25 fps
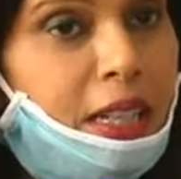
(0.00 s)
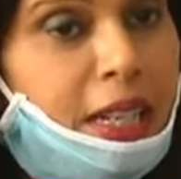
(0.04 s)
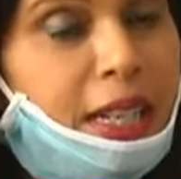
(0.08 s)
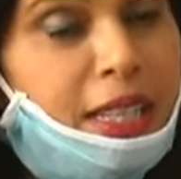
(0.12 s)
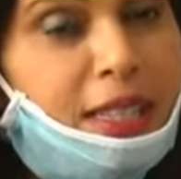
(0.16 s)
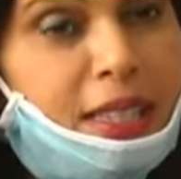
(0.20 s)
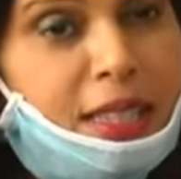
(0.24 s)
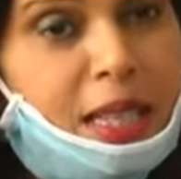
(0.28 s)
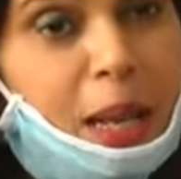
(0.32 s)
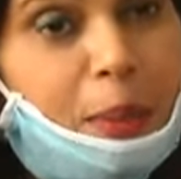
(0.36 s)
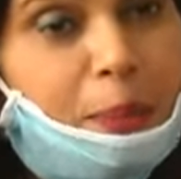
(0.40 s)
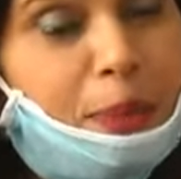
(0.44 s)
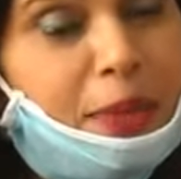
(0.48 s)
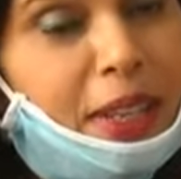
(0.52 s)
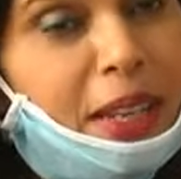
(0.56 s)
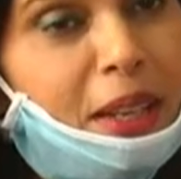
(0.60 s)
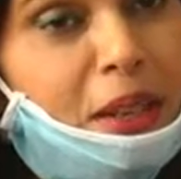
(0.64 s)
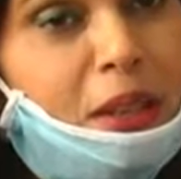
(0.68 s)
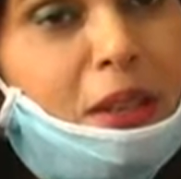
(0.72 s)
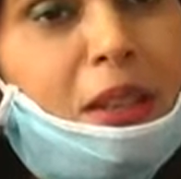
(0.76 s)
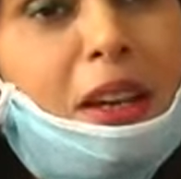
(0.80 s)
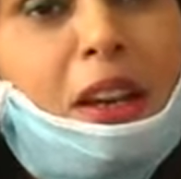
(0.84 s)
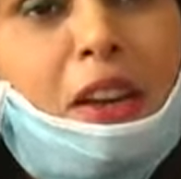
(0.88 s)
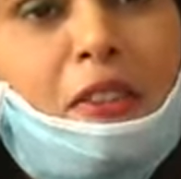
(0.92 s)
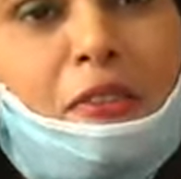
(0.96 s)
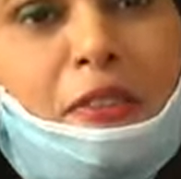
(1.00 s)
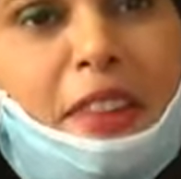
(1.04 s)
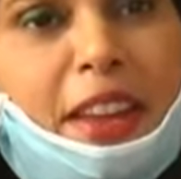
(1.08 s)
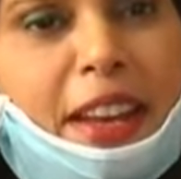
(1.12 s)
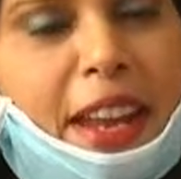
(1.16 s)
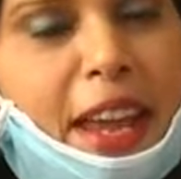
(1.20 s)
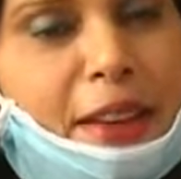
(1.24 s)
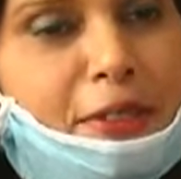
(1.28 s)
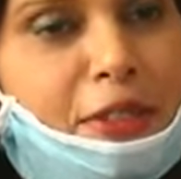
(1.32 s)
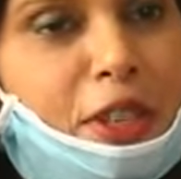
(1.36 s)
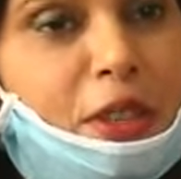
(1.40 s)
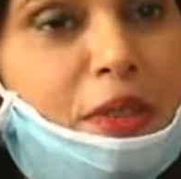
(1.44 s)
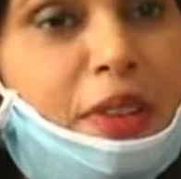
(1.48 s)
It's something where
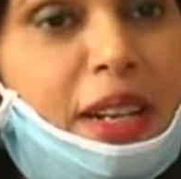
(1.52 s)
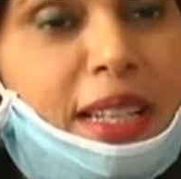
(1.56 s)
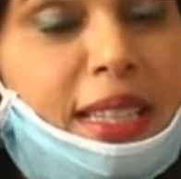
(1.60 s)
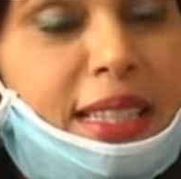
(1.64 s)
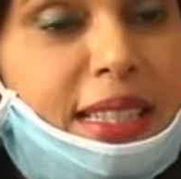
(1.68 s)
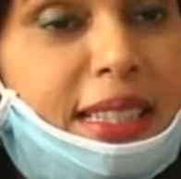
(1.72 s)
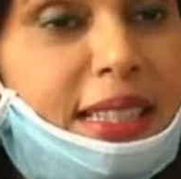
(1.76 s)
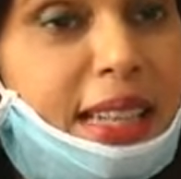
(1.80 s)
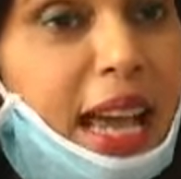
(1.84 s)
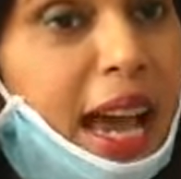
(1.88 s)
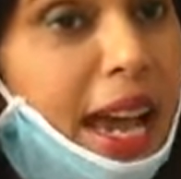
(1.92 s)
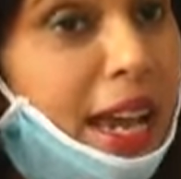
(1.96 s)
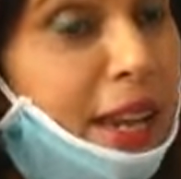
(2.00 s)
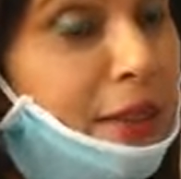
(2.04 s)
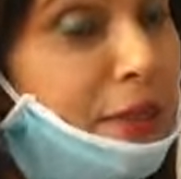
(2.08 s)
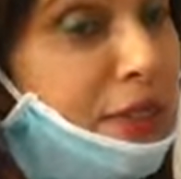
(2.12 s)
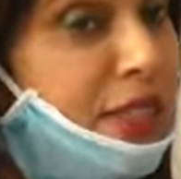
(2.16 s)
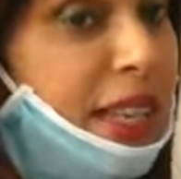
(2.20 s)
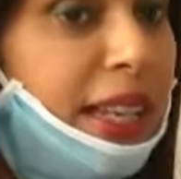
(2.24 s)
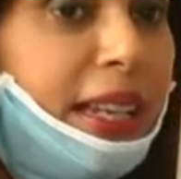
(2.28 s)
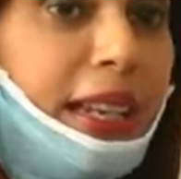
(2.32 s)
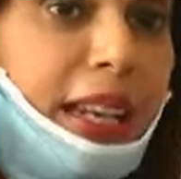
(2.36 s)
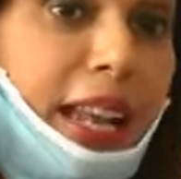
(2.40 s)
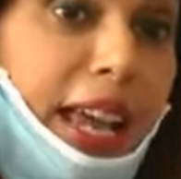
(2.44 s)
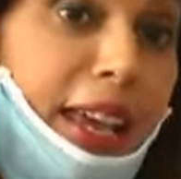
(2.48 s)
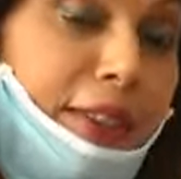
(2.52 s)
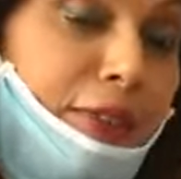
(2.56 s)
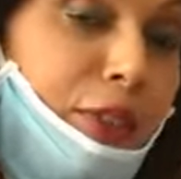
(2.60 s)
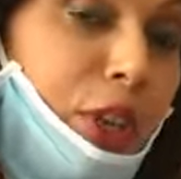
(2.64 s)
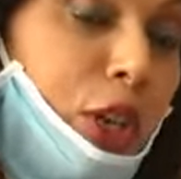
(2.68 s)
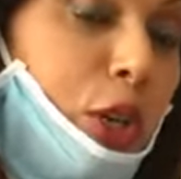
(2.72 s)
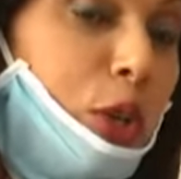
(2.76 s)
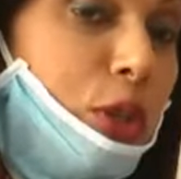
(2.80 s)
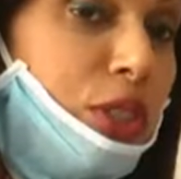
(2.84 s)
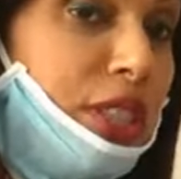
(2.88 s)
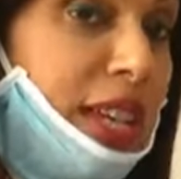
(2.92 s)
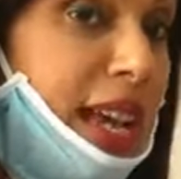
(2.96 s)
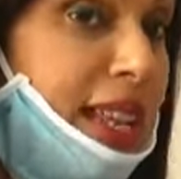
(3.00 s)
everyone's lives and
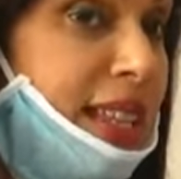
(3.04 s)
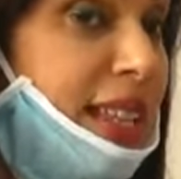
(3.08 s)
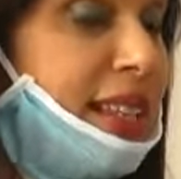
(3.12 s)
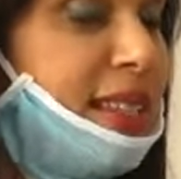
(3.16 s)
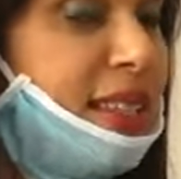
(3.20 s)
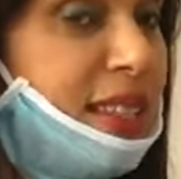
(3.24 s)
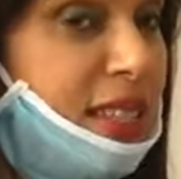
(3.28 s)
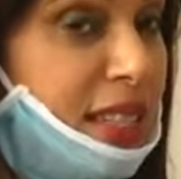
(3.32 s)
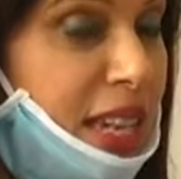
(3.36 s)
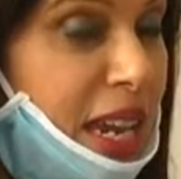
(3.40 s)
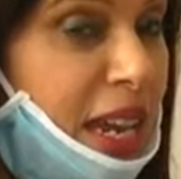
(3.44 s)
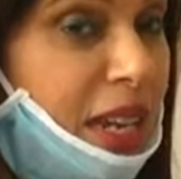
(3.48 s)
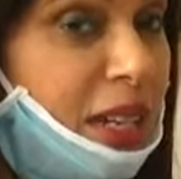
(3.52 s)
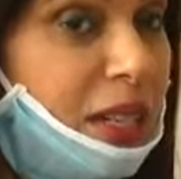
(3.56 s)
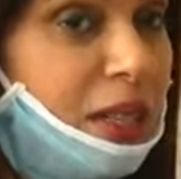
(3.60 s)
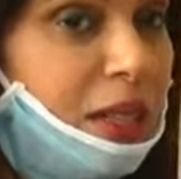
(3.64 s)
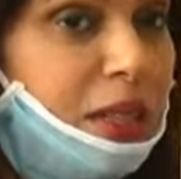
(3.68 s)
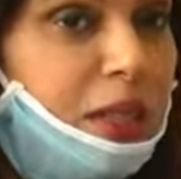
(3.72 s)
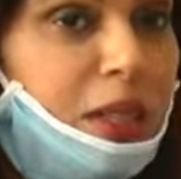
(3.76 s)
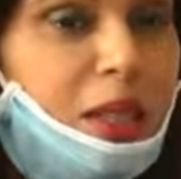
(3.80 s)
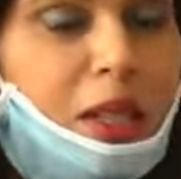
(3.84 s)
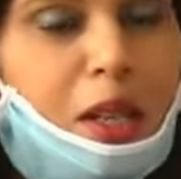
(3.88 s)
livelihoods are at stake.